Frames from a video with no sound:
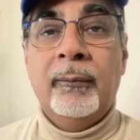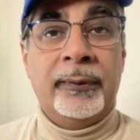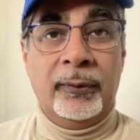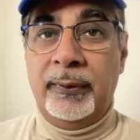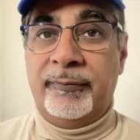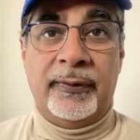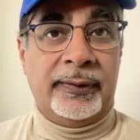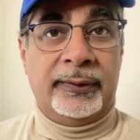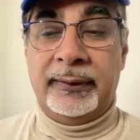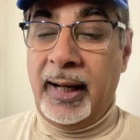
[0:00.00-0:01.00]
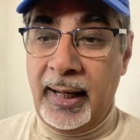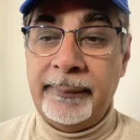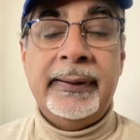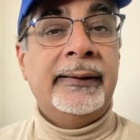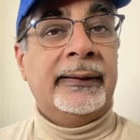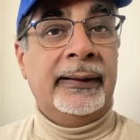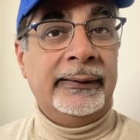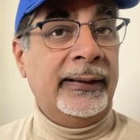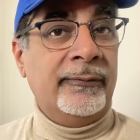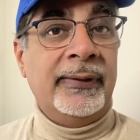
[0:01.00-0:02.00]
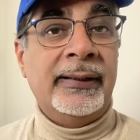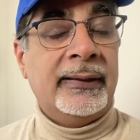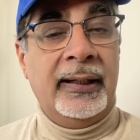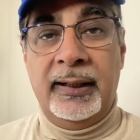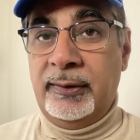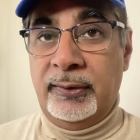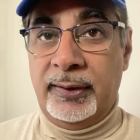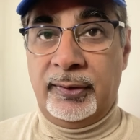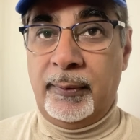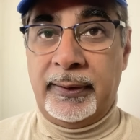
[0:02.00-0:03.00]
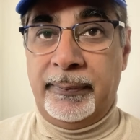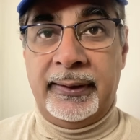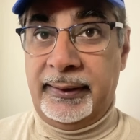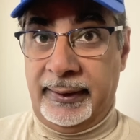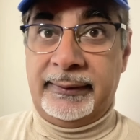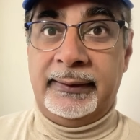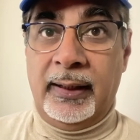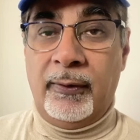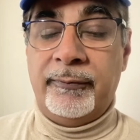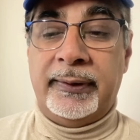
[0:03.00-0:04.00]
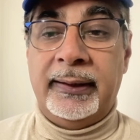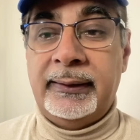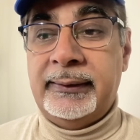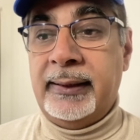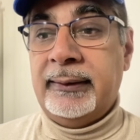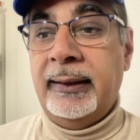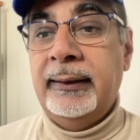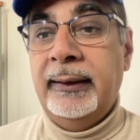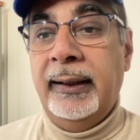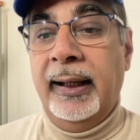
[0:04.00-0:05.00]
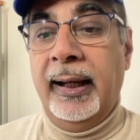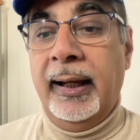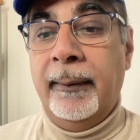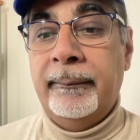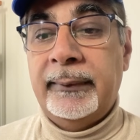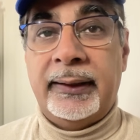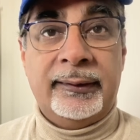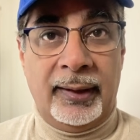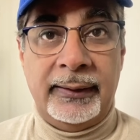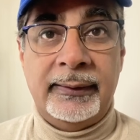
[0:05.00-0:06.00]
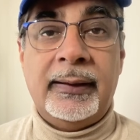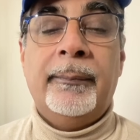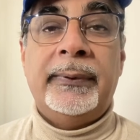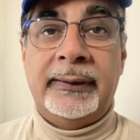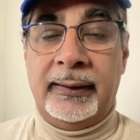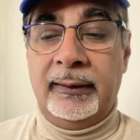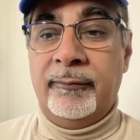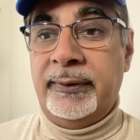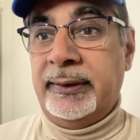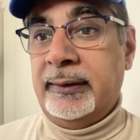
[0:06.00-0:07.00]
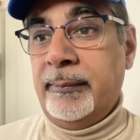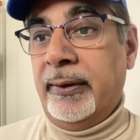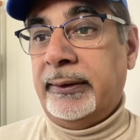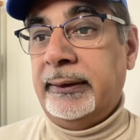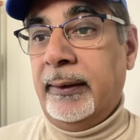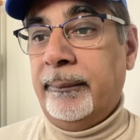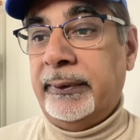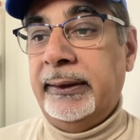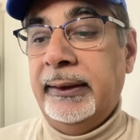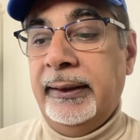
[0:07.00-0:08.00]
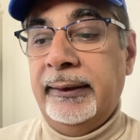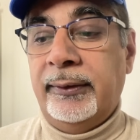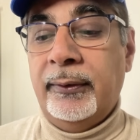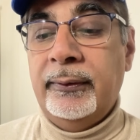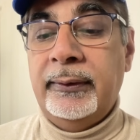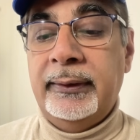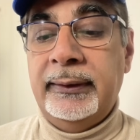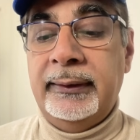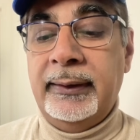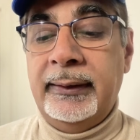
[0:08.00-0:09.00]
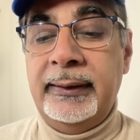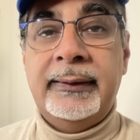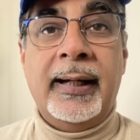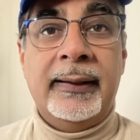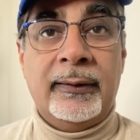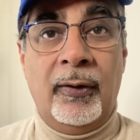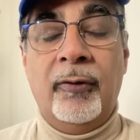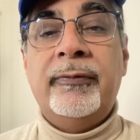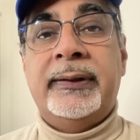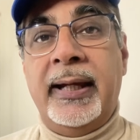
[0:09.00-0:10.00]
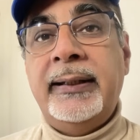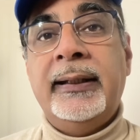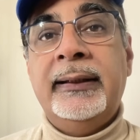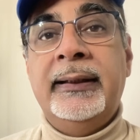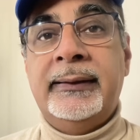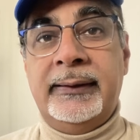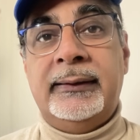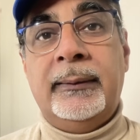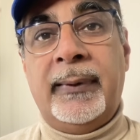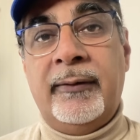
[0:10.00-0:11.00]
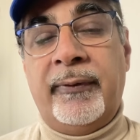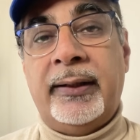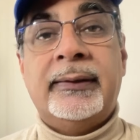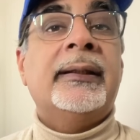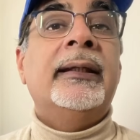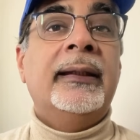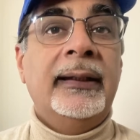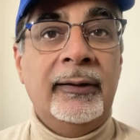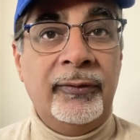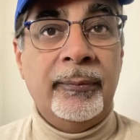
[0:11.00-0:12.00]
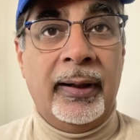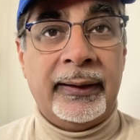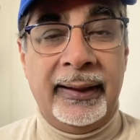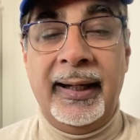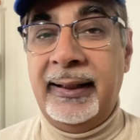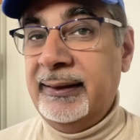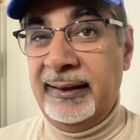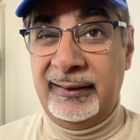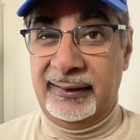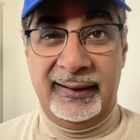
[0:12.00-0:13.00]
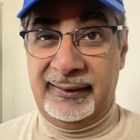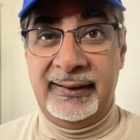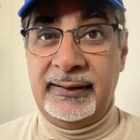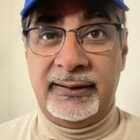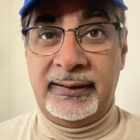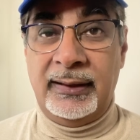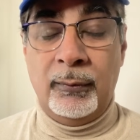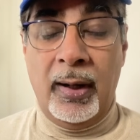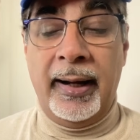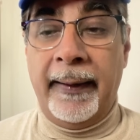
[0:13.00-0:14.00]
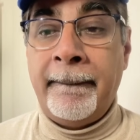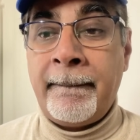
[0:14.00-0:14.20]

was always focused on hybrids, and then EVs is doing so much better. It's actually now overtaken Tesla. That's a Chinese company. Tesla obviously is an American company. So and these guys are overtaking the existing manufacturers in the EV market, and it's easy to see why.